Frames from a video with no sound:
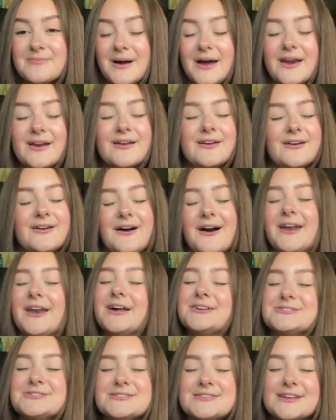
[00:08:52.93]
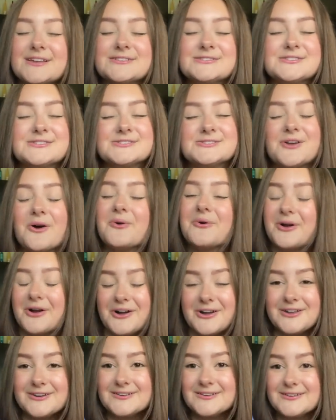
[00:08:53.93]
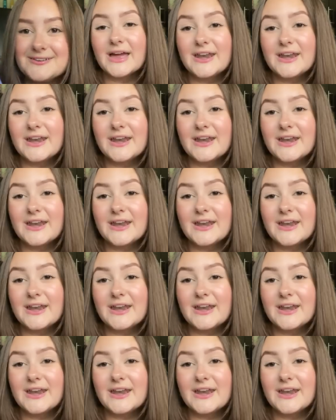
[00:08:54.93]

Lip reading: but God, I just think it's so good.